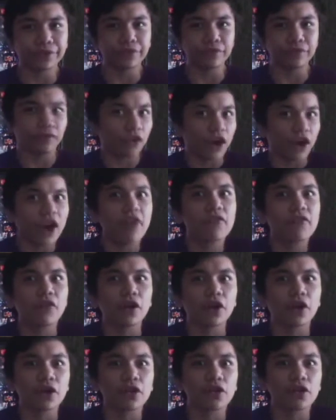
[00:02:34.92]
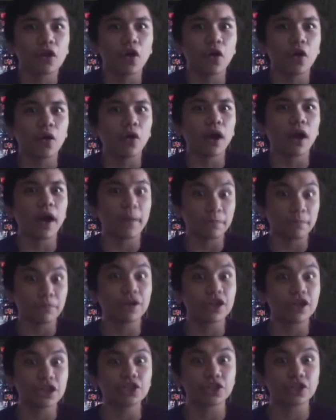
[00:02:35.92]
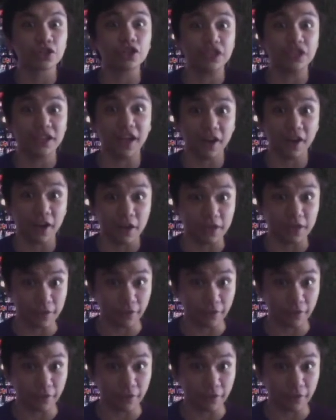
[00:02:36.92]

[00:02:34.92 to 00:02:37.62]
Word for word: Forever, so I'm pretty sure there is a